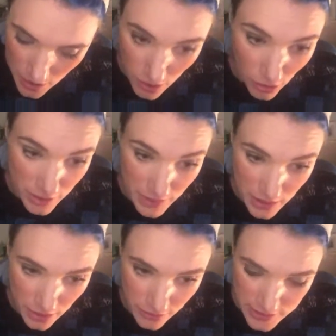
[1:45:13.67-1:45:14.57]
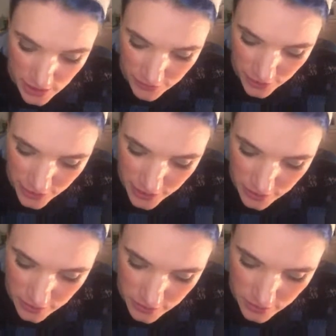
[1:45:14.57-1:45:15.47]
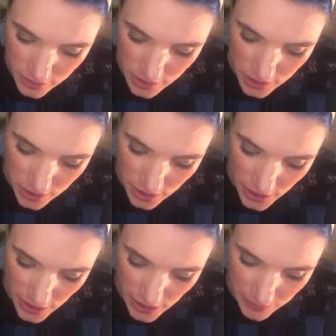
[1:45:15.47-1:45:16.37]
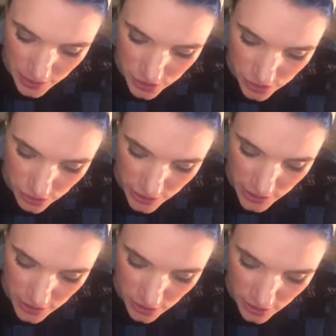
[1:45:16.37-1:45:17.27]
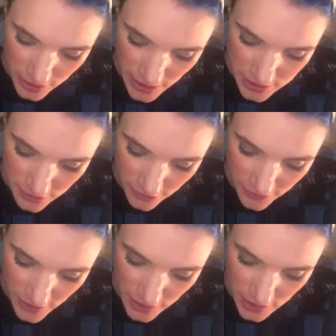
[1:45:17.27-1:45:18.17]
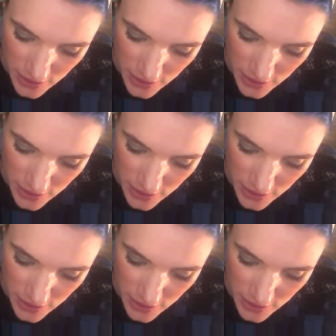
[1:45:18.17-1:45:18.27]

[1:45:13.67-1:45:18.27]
Oh, you mean silver and green? Yeah, I'm going to do green on the end of the fin.